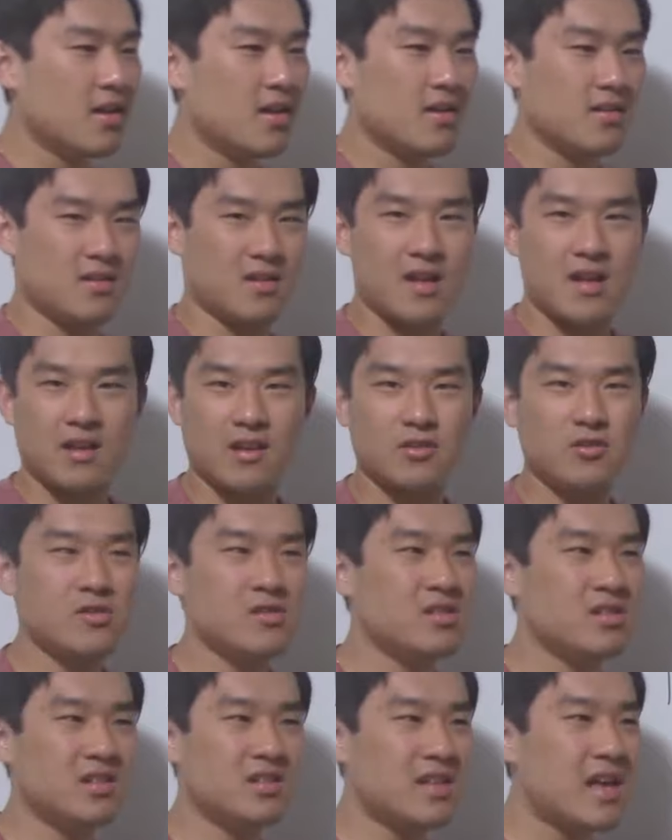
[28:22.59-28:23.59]
They're like
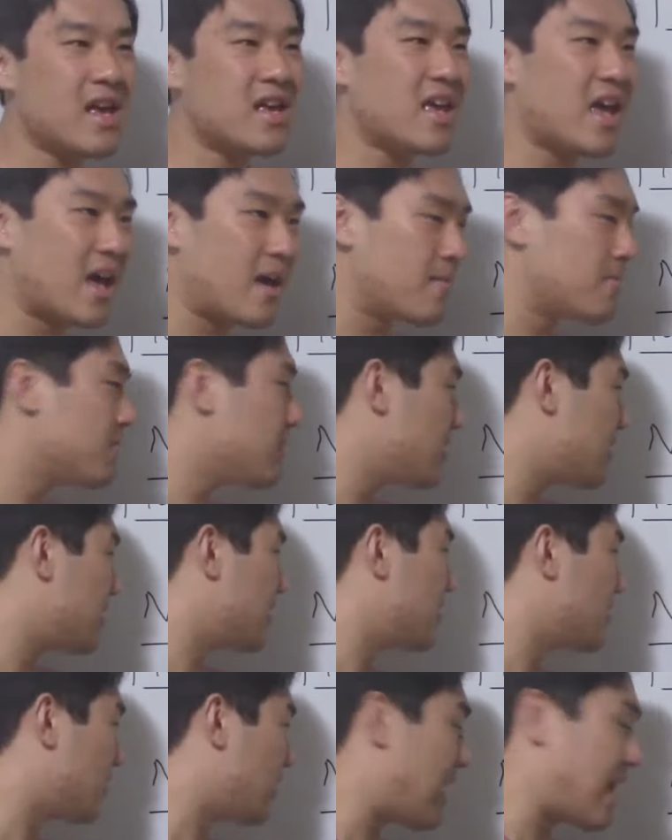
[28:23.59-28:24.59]
just say M and
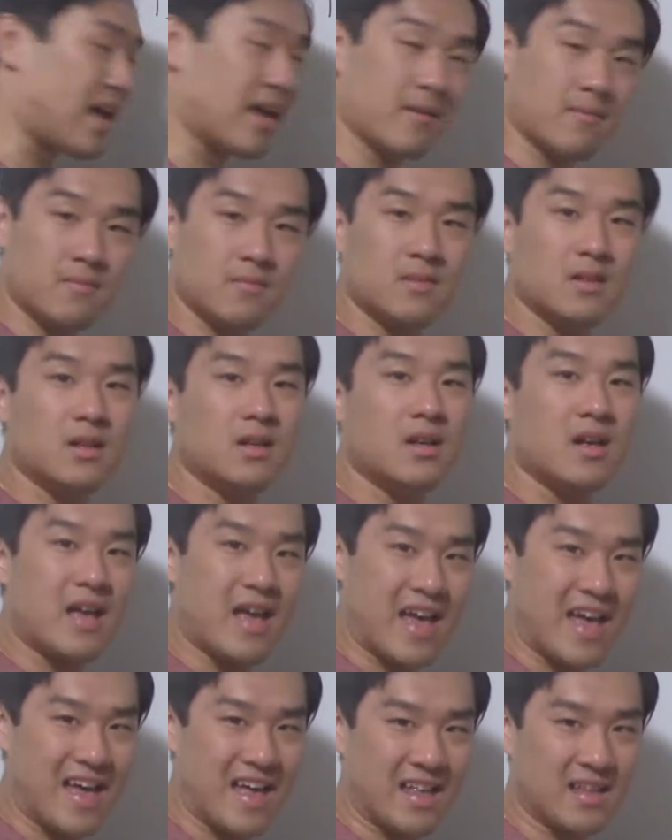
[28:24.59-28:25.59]
the M
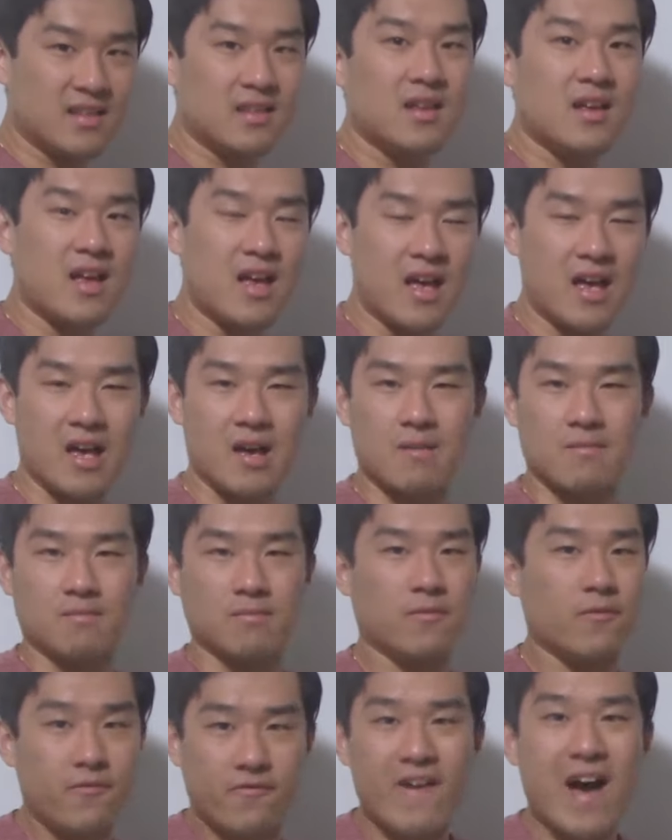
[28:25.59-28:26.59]
and M
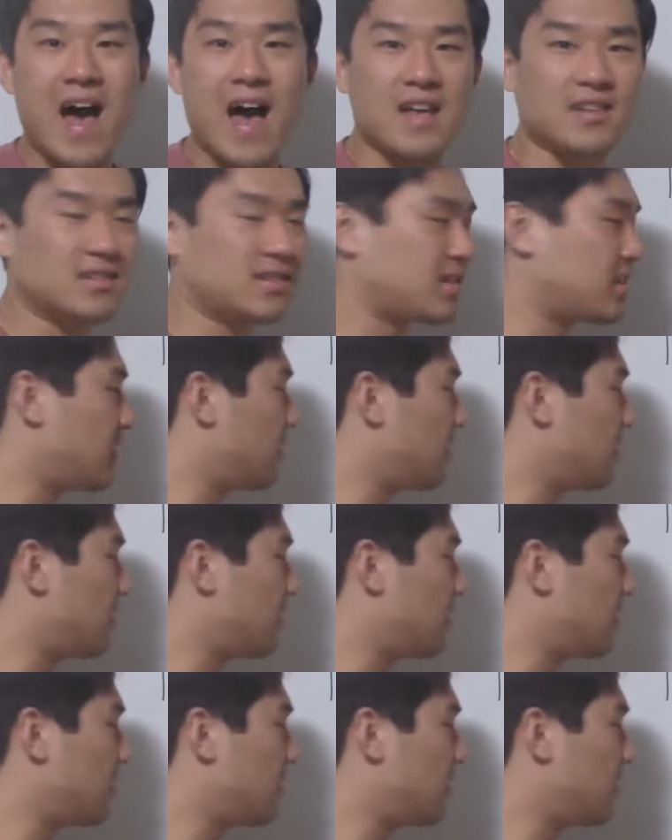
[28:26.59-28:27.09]
fast.